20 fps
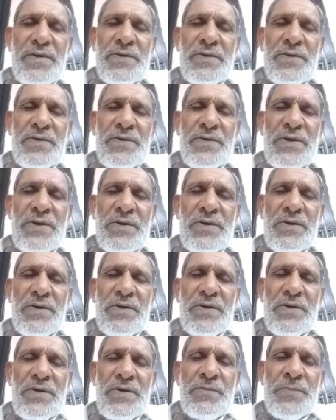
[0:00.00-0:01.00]
you will
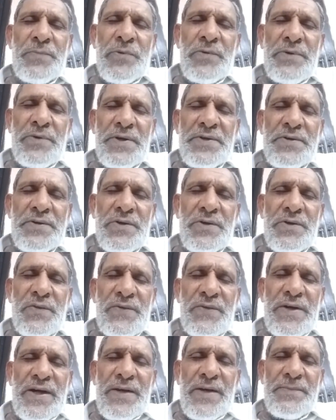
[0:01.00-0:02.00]
not have production
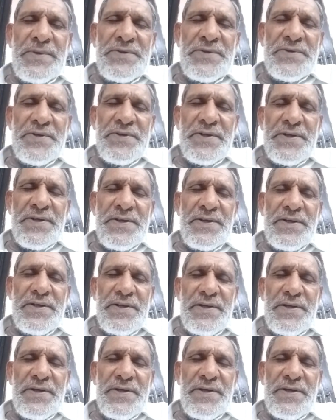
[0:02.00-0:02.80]
of RBC.